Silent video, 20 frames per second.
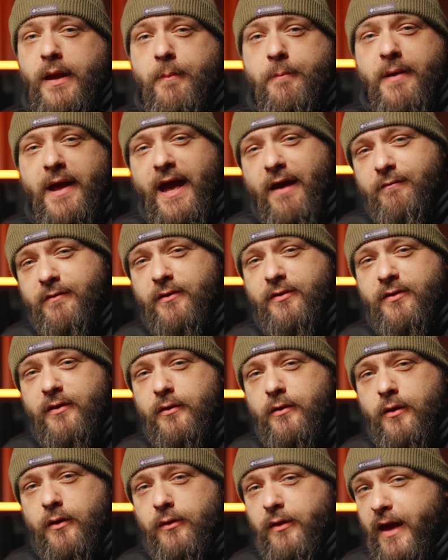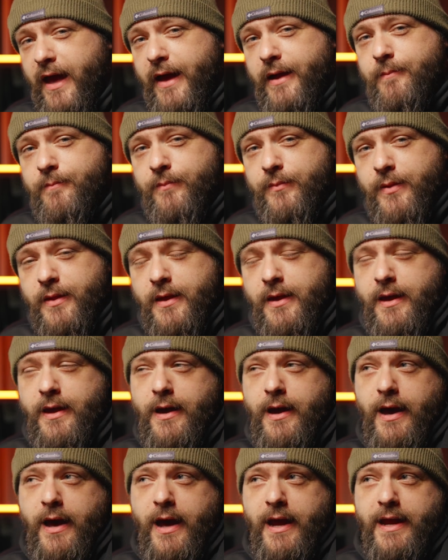But having said all that,
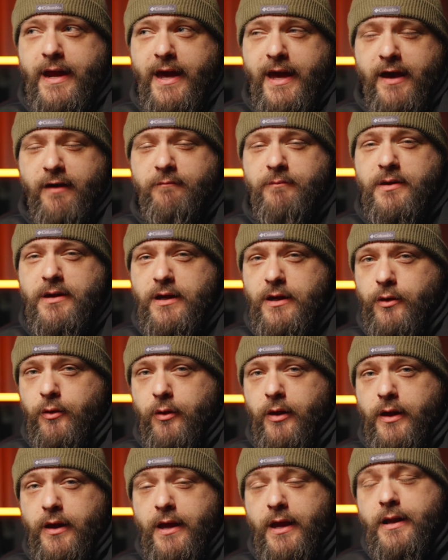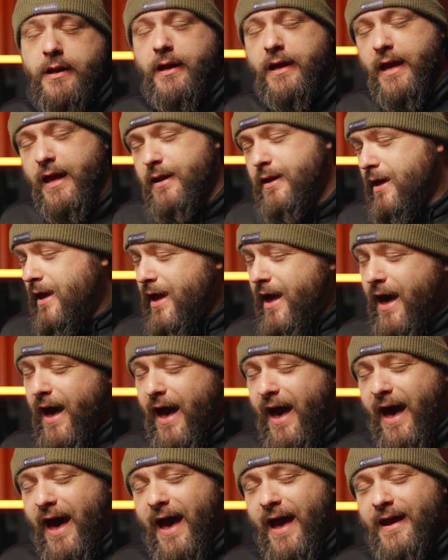I have been hearing, and again,
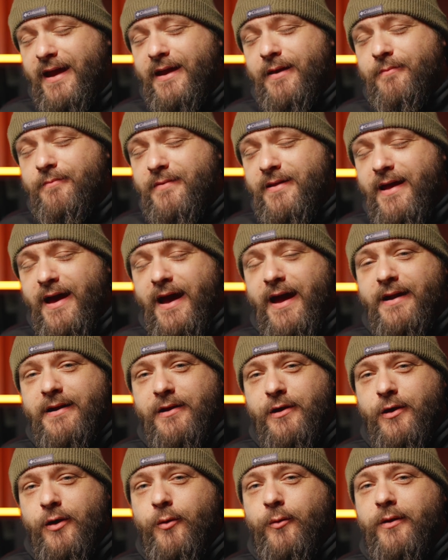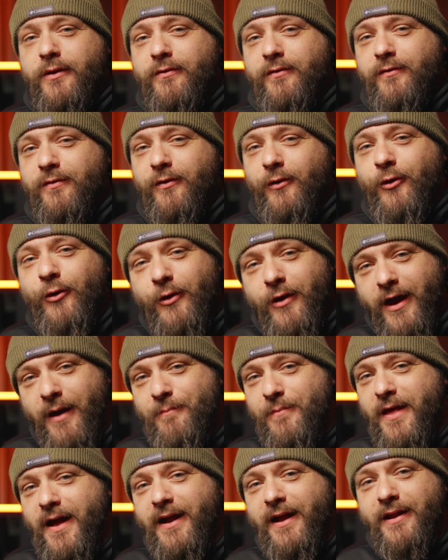I'm not going
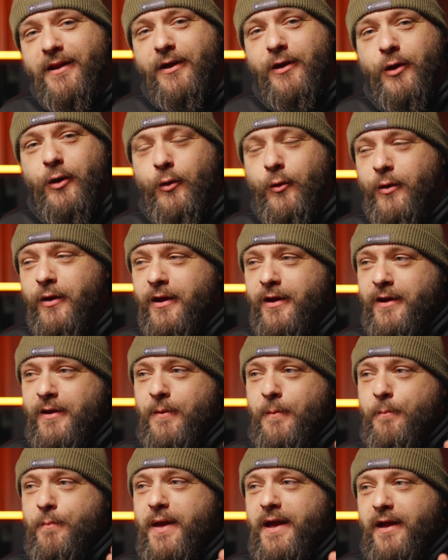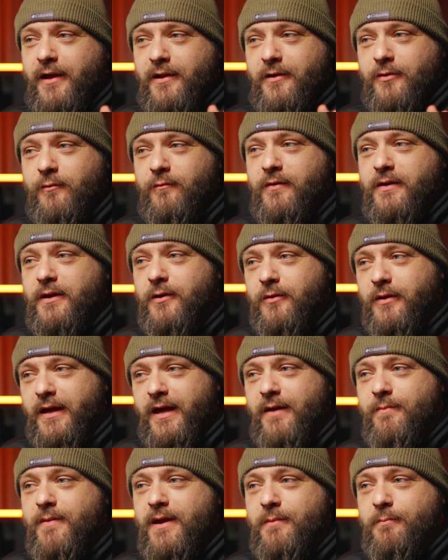to go make another video like
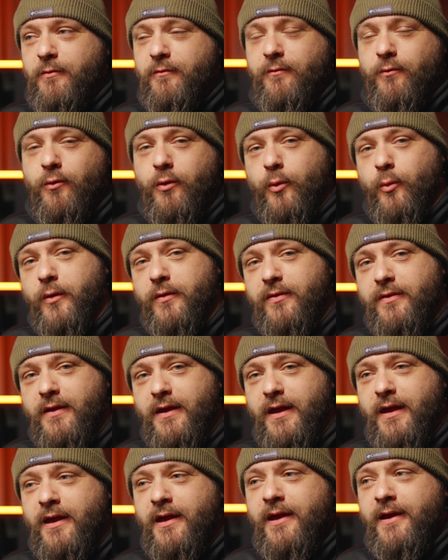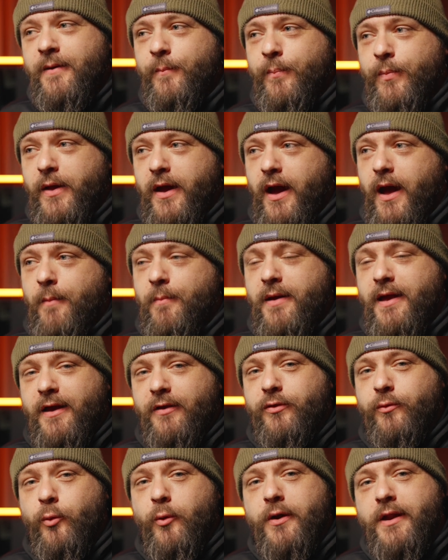I made before with the
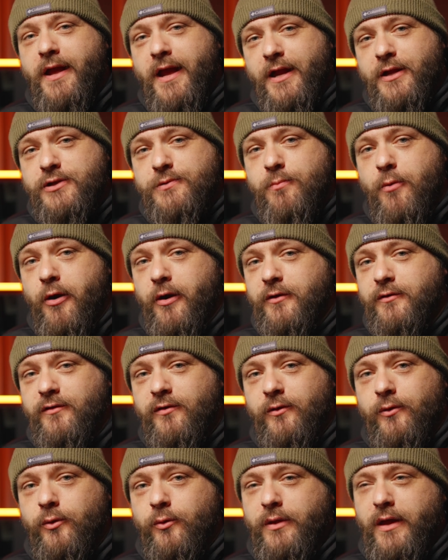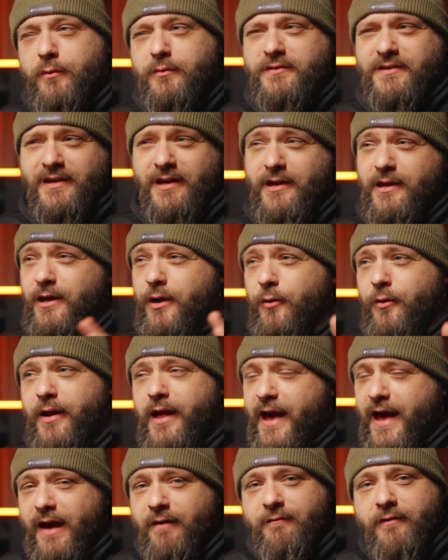S1H Mark II. That was like a year and a
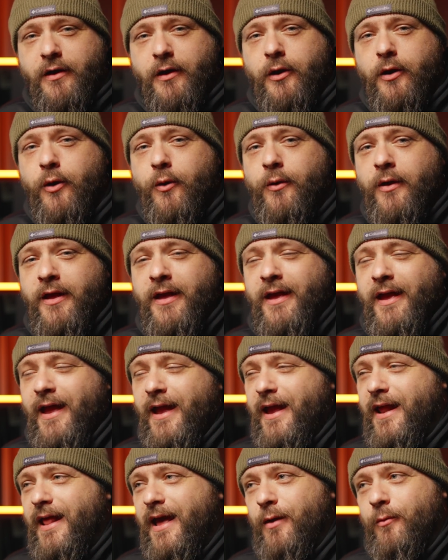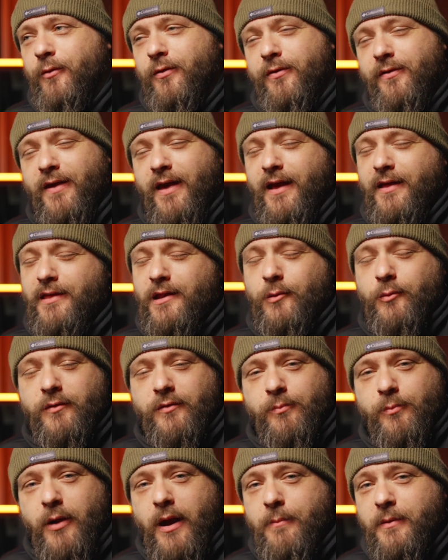half ago, and I was saying that it
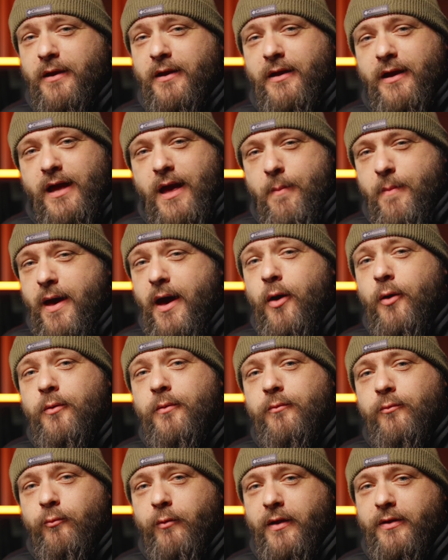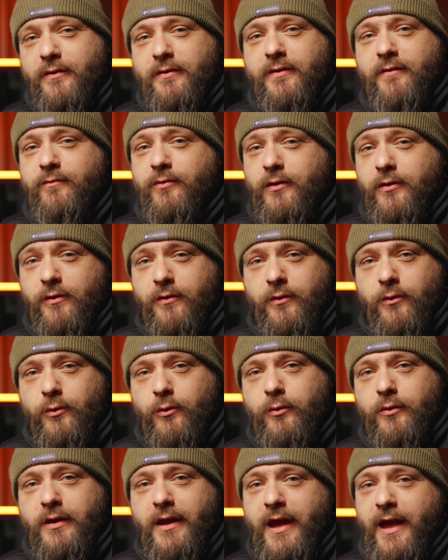was probably going to come out relatively
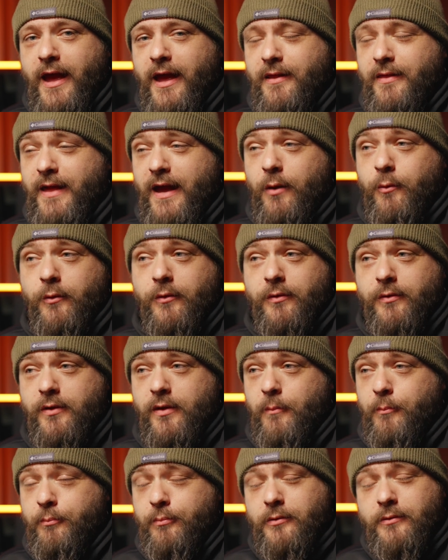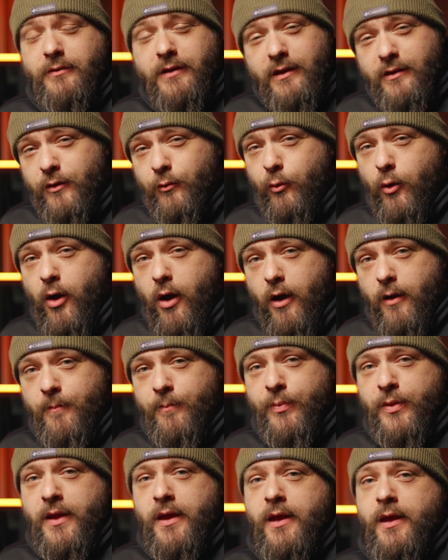soon, and that was completely wrong.
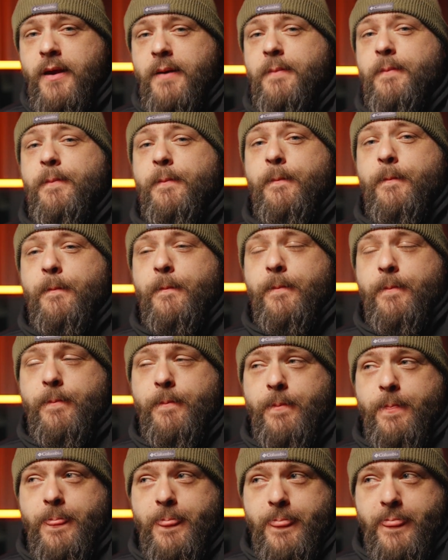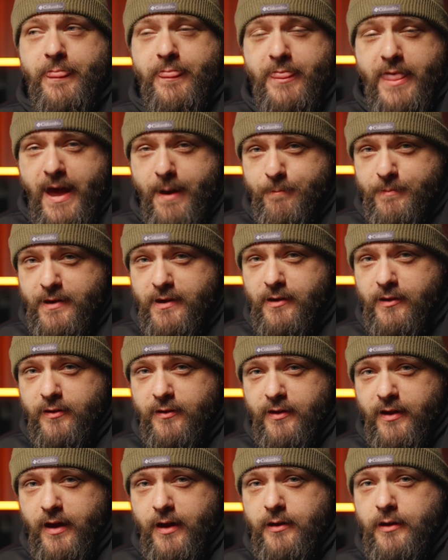That being
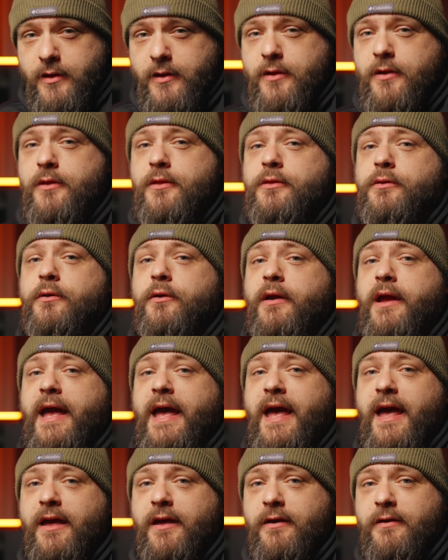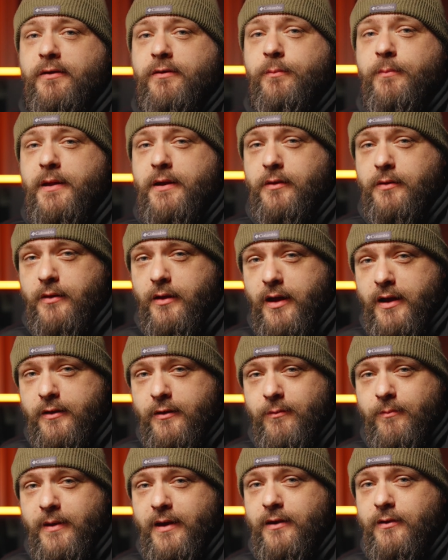said, there has been a lot
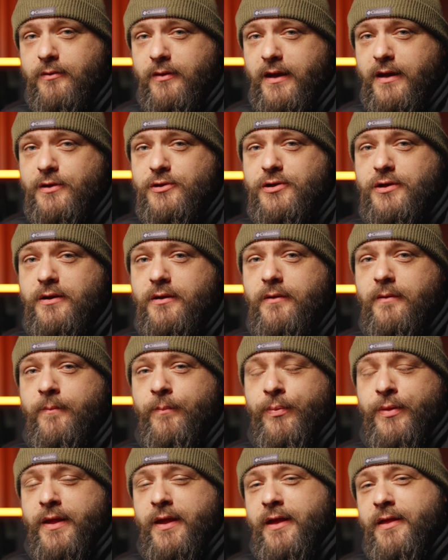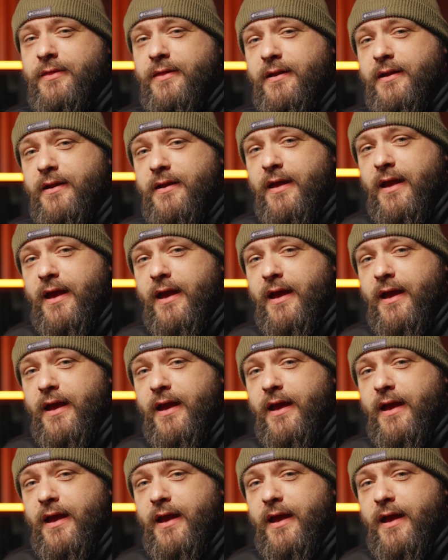of speculation that an